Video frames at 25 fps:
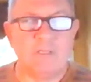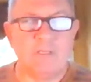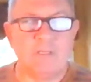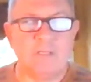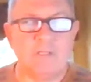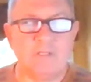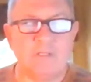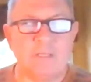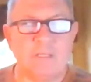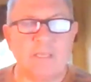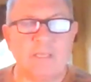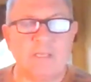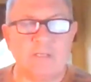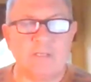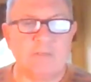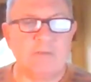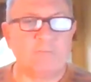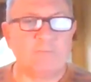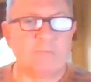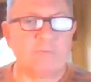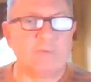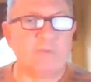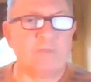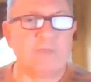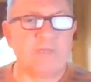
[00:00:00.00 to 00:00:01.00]

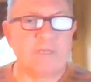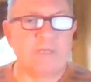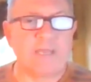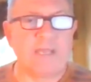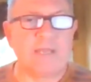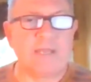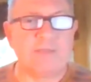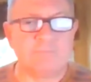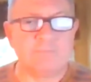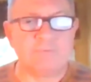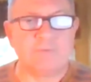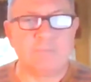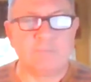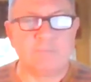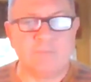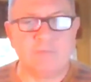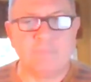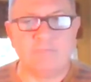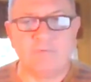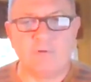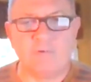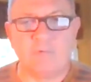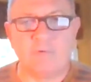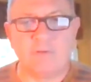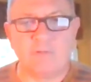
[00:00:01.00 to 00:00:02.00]
you really have to be
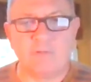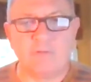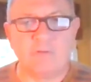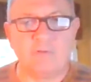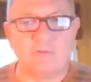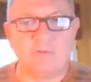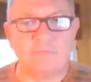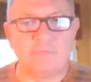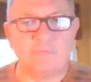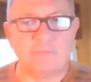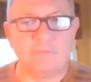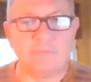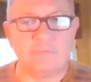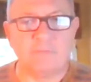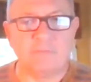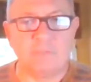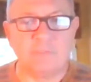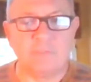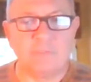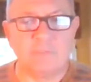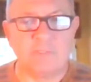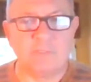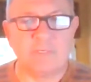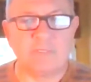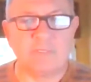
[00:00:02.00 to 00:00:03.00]
very close to
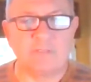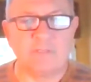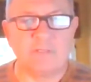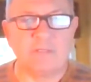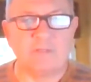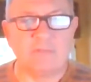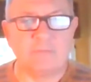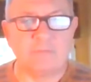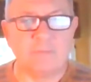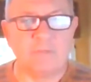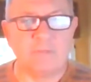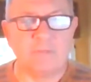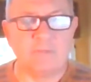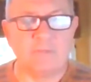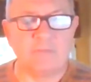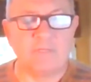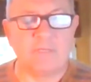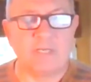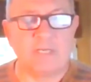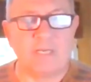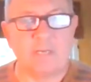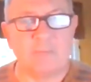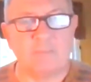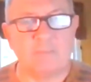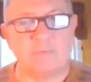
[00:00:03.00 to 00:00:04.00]
kick
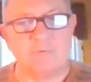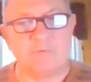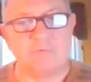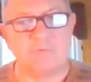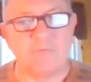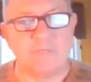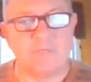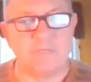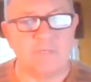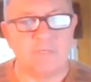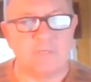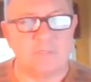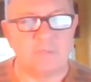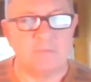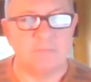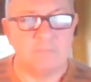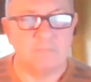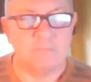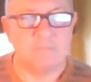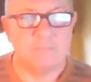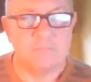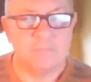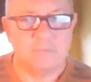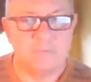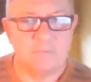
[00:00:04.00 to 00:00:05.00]
the cameras into
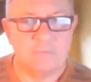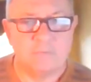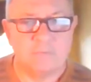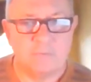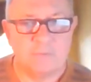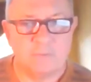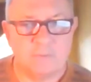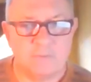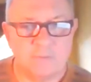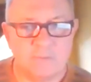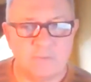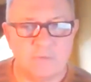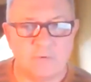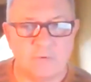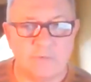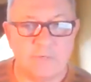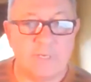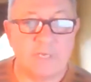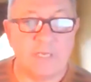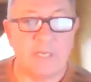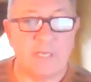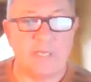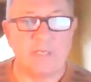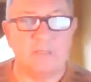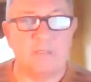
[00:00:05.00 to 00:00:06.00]

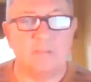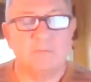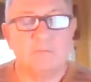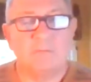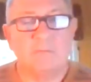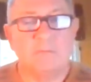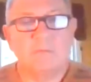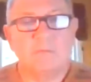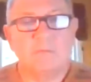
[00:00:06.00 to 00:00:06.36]
turning on.